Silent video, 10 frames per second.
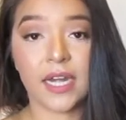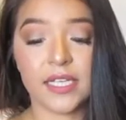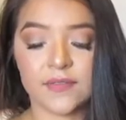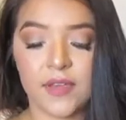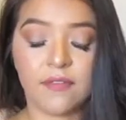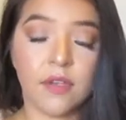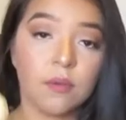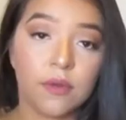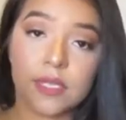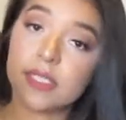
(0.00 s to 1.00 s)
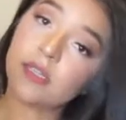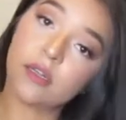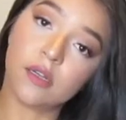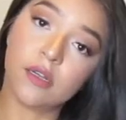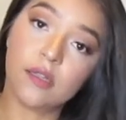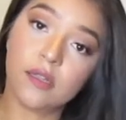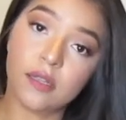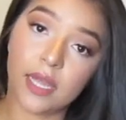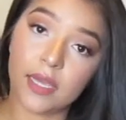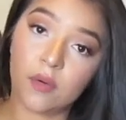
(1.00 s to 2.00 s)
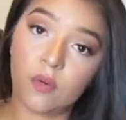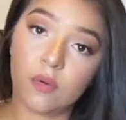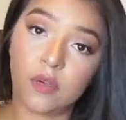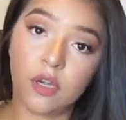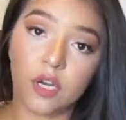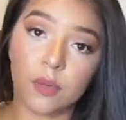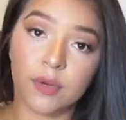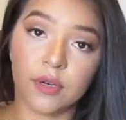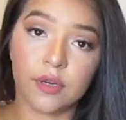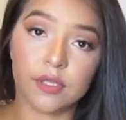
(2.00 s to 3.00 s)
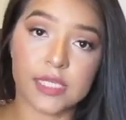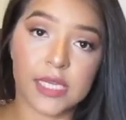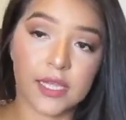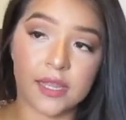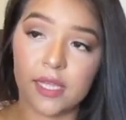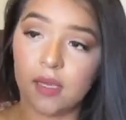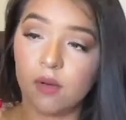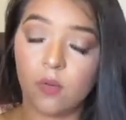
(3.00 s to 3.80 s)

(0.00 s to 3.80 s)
Addie's favorite were these little like Gerber TV